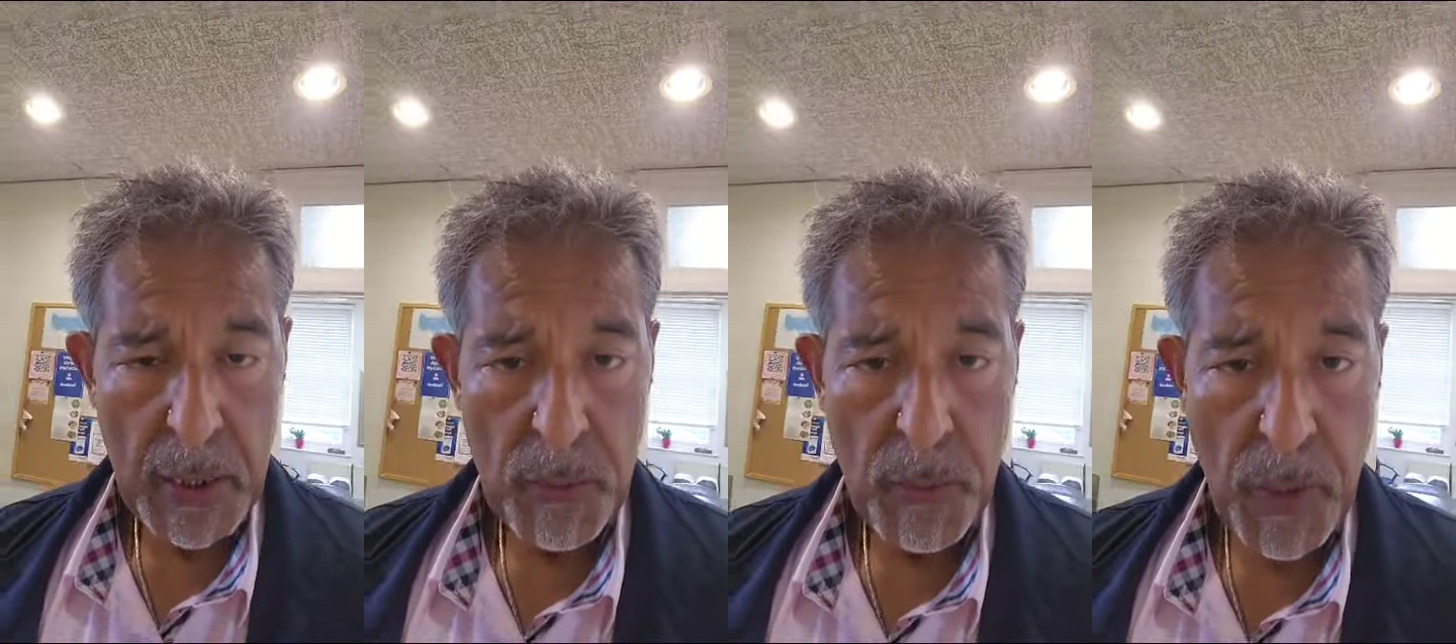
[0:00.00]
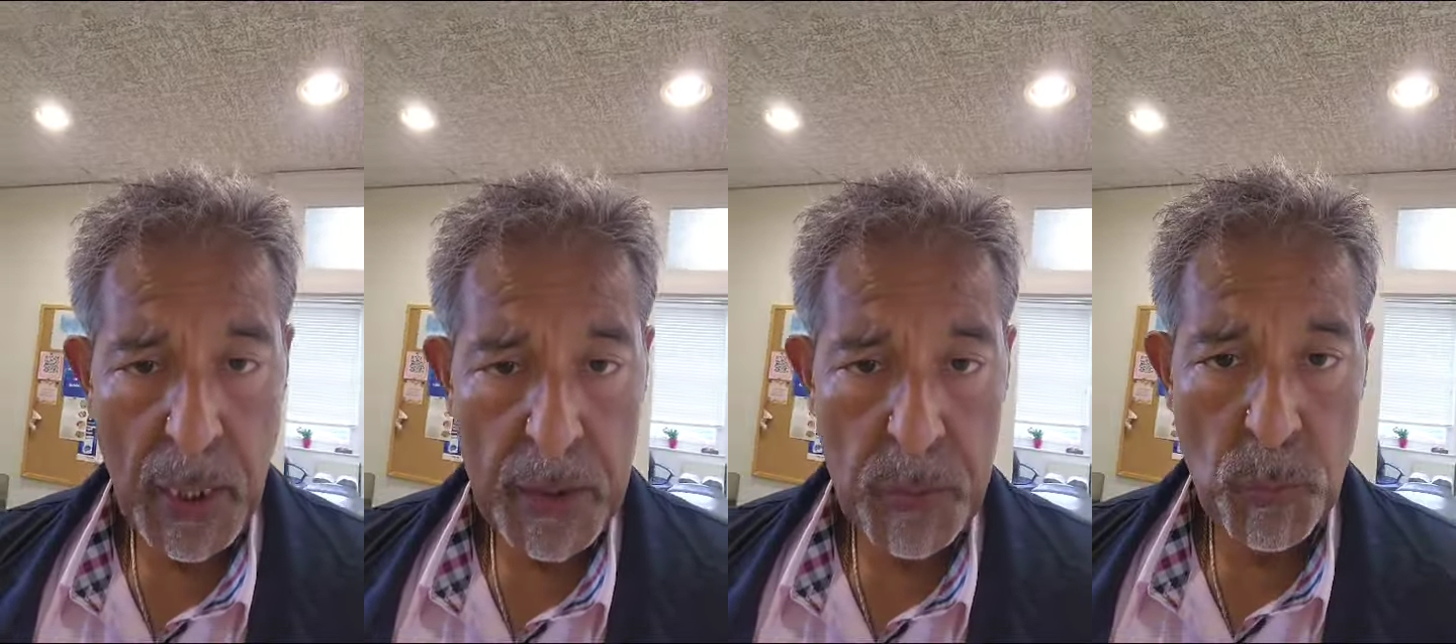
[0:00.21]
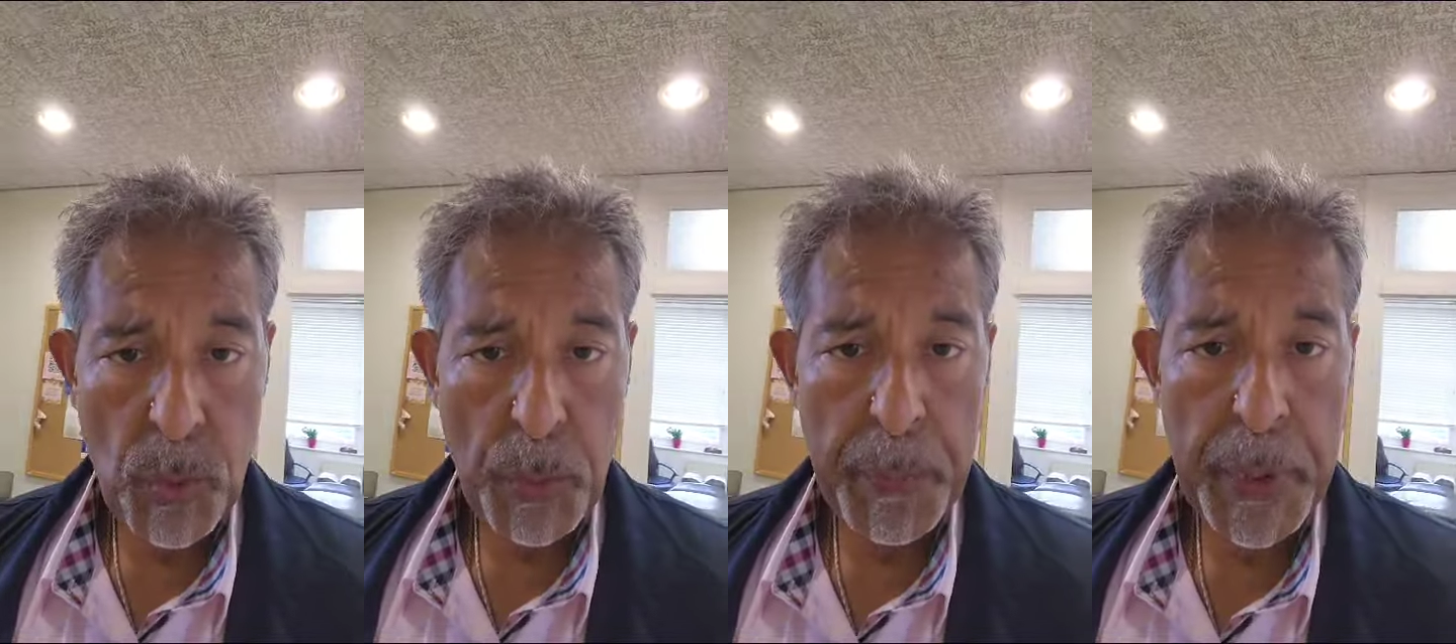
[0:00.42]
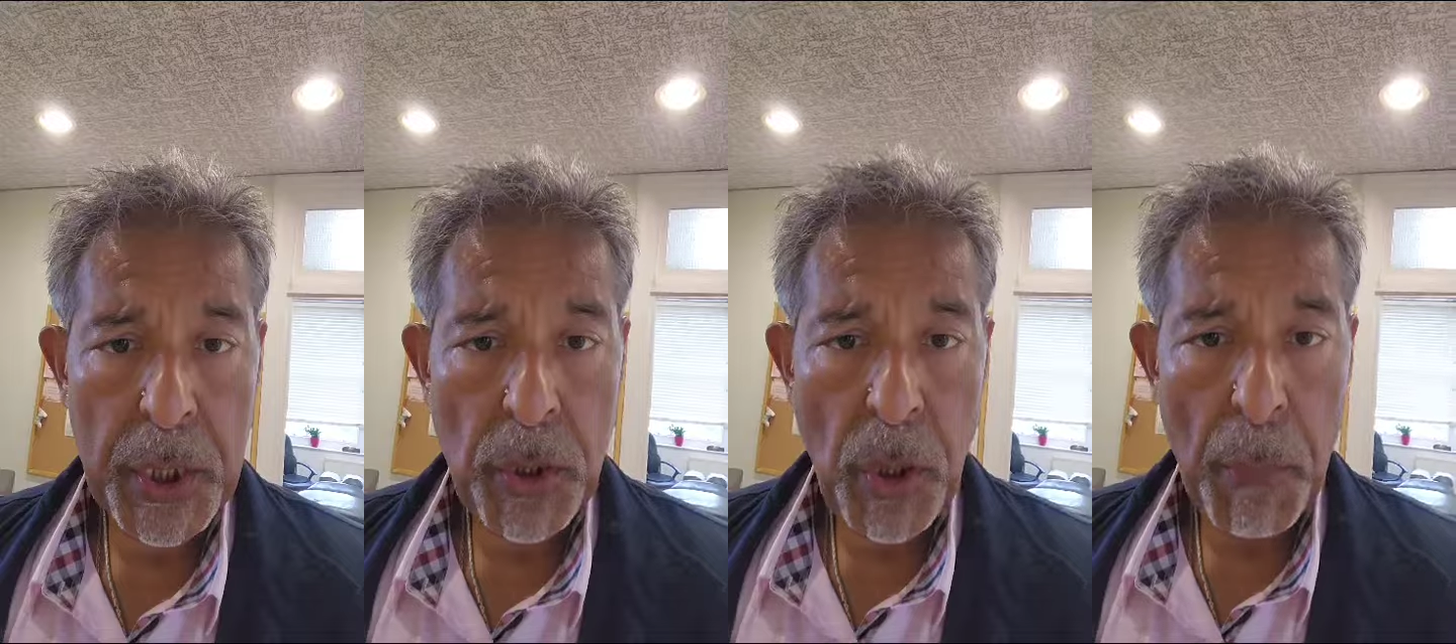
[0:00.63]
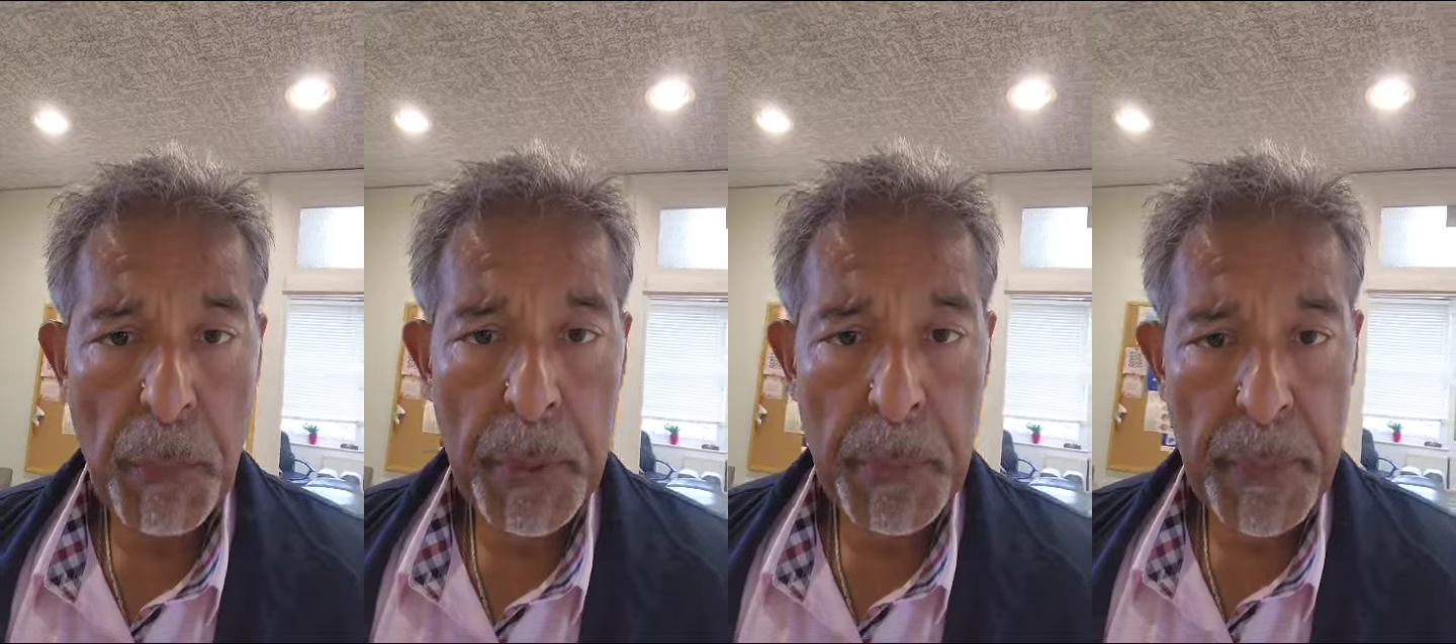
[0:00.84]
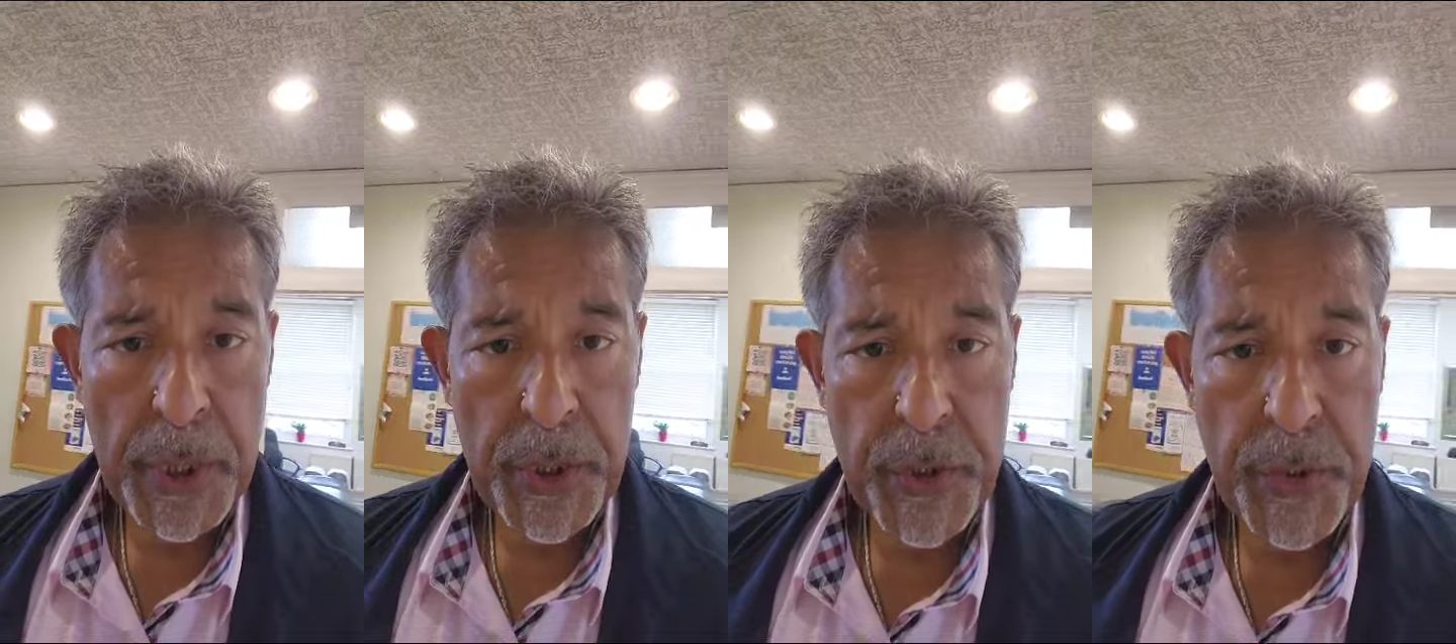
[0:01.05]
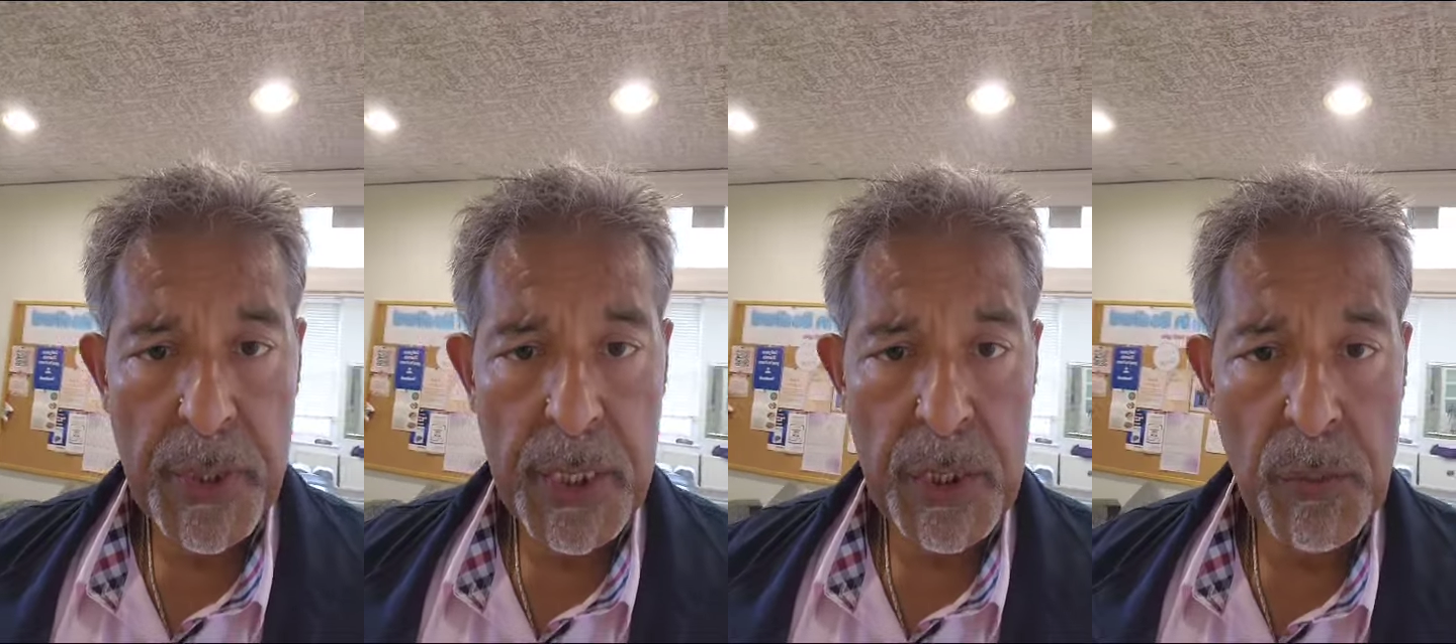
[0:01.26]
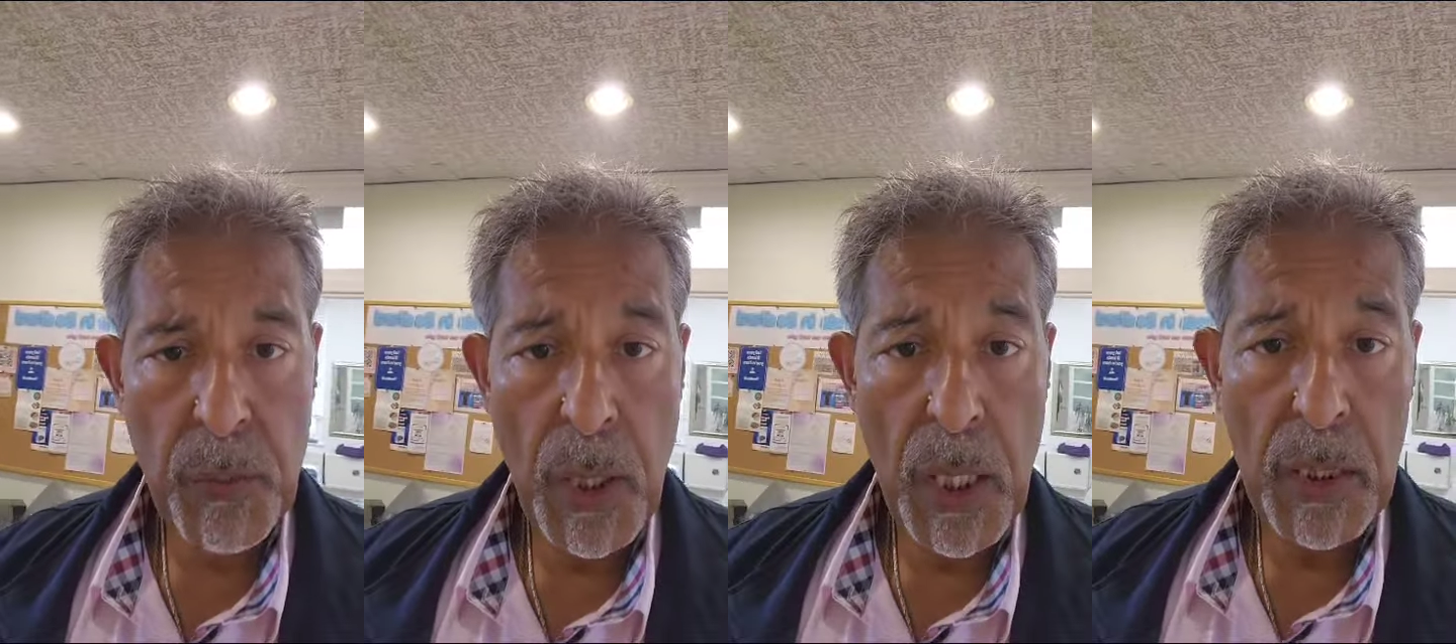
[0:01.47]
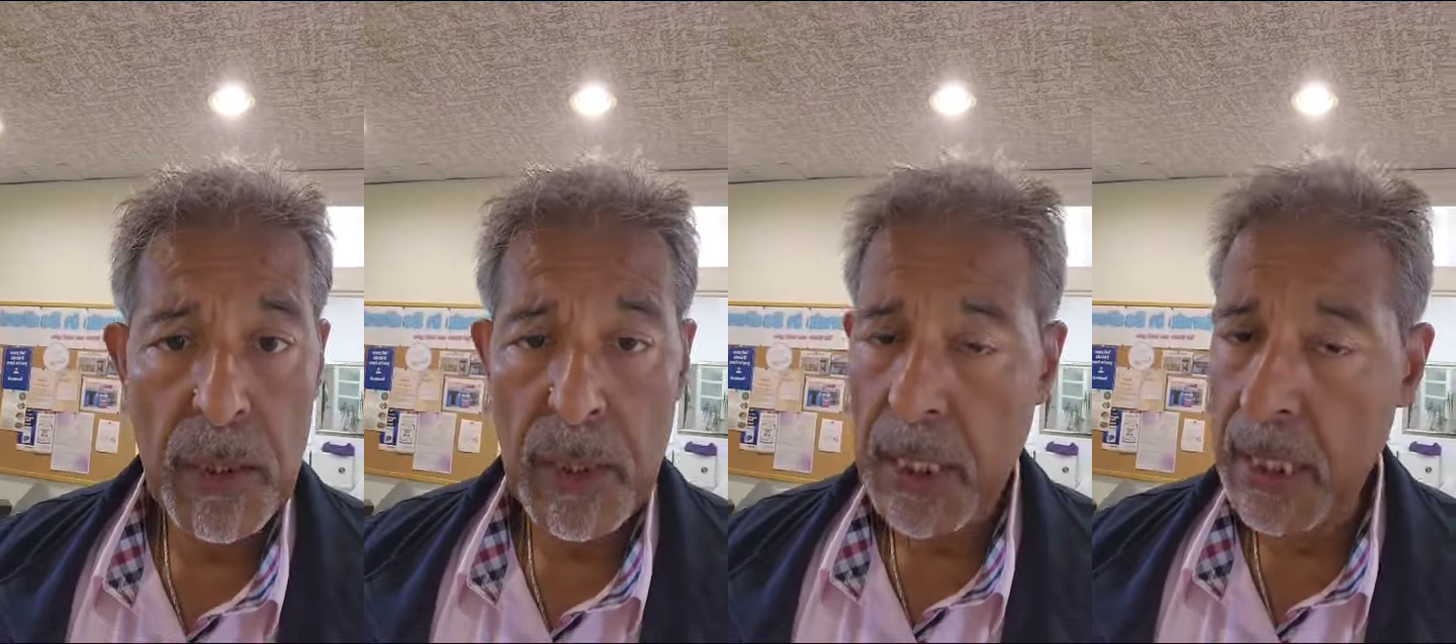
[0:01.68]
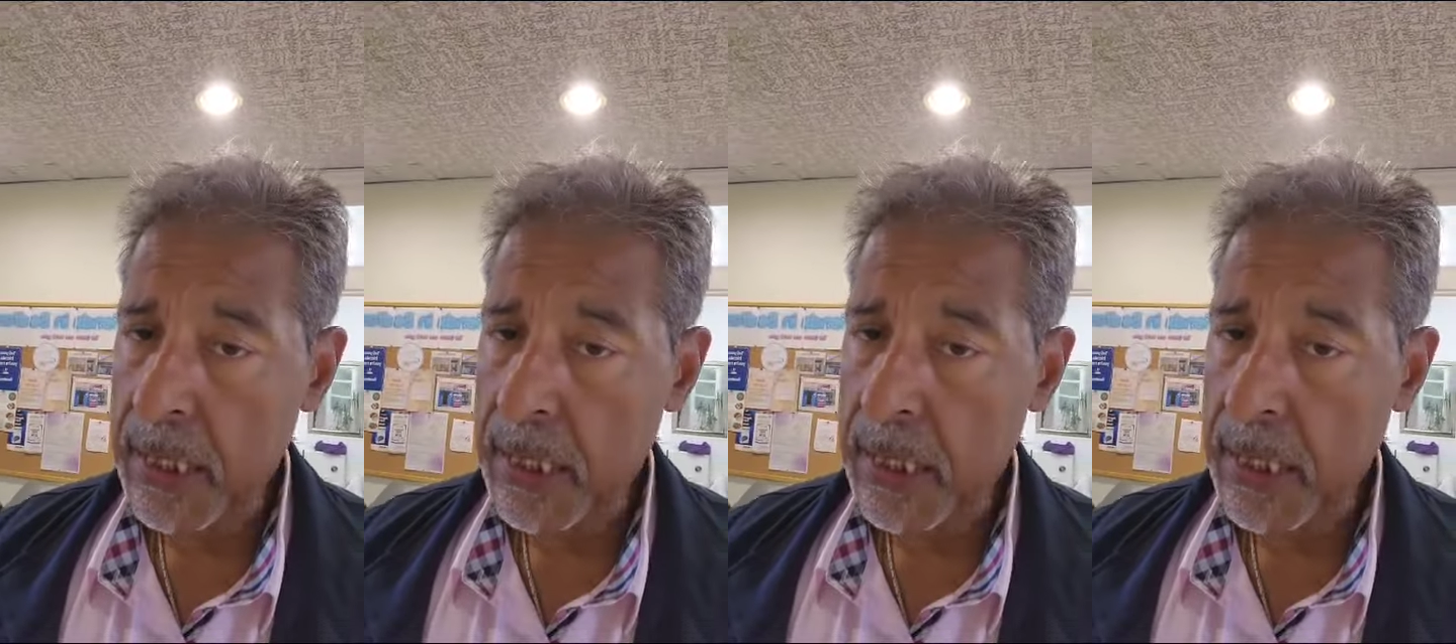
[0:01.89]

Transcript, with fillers: right, will be complimentary as well.